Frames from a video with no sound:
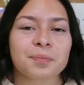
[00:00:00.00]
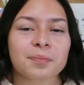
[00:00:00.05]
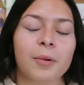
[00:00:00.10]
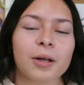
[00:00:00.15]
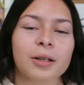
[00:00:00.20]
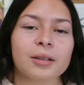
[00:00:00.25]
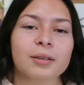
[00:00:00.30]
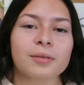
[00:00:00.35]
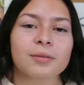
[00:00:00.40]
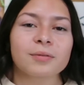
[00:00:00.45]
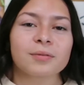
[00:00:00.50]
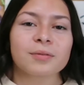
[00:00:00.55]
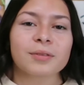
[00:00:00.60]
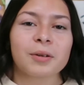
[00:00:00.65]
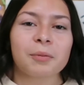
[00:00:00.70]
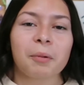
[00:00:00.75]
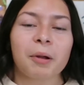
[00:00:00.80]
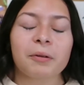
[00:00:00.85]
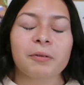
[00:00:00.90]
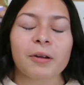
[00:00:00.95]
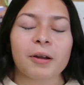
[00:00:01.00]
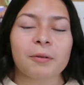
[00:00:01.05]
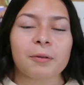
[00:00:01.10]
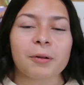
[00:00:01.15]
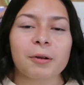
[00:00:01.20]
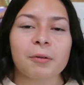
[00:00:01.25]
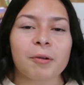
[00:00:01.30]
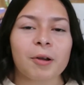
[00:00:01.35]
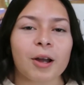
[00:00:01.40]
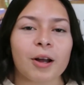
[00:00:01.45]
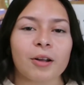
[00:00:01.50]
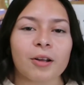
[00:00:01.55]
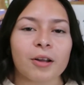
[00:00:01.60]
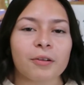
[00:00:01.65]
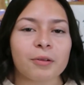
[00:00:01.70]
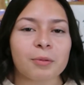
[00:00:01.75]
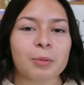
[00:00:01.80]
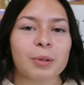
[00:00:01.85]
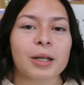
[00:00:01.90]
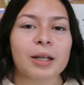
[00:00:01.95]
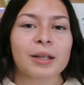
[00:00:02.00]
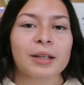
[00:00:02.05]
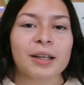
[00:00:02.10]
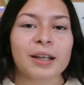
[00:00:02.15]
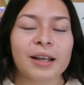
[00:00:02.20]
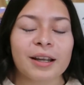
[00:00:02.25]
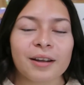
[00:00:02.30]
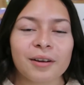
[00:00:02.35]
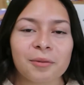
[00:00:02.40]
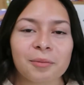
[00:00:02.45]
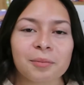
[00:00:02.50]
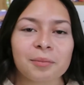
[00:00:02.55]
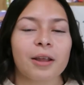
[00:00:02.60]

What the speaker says: but in my family we call everybody tia.